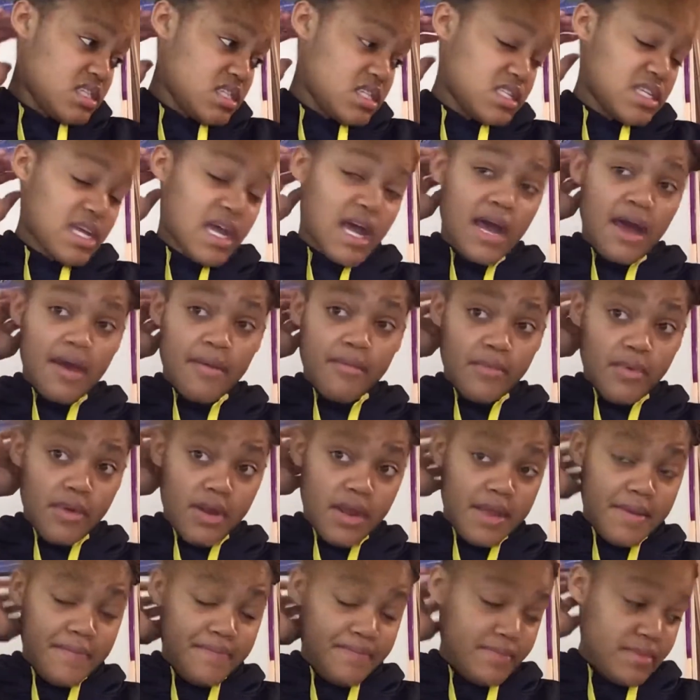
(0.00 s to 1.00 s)
It's
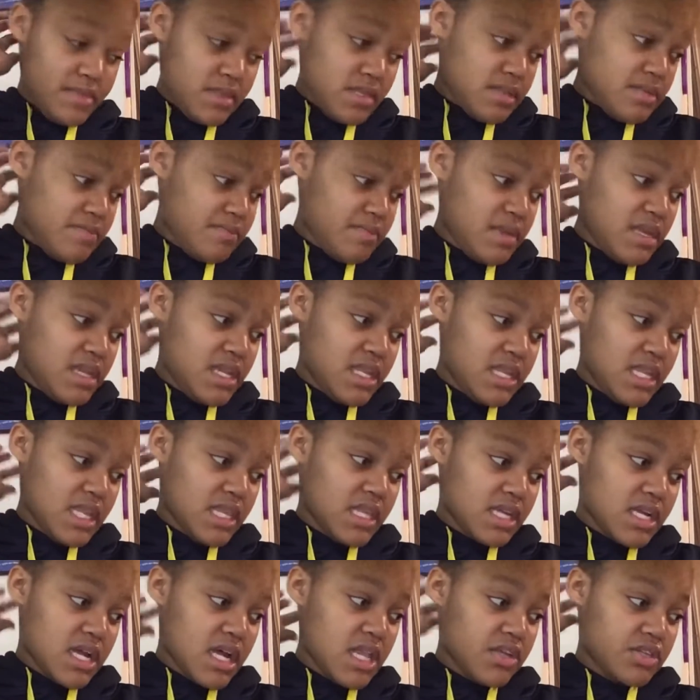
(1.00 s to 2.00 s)
ombre, meaning that the
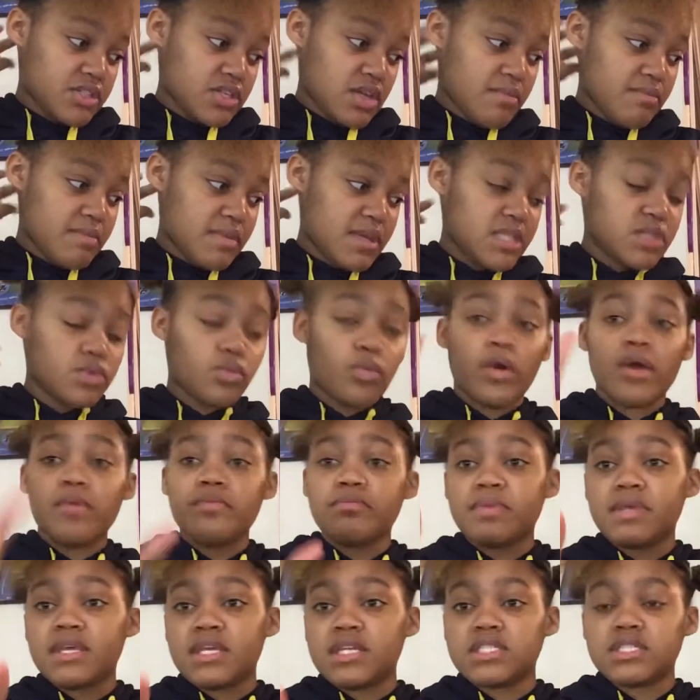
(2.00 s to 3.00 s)
colors are mixed.
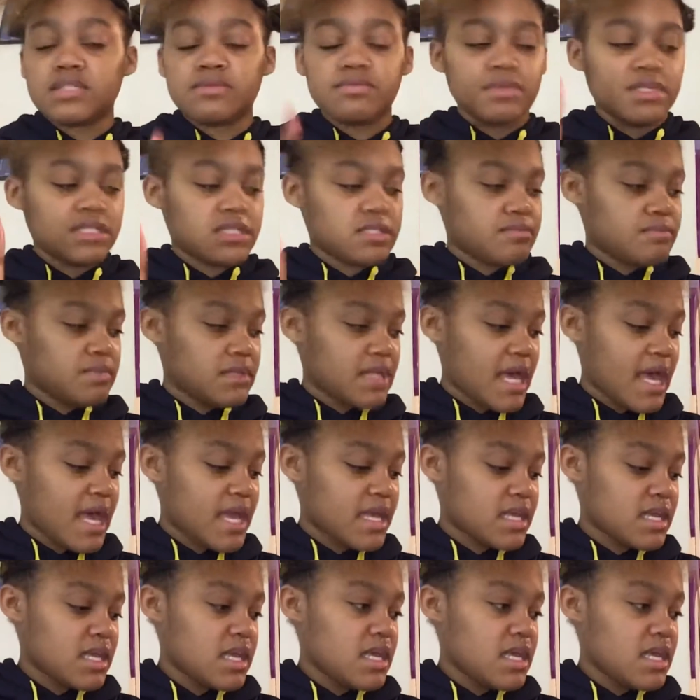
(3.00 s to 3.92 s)
1B just means black,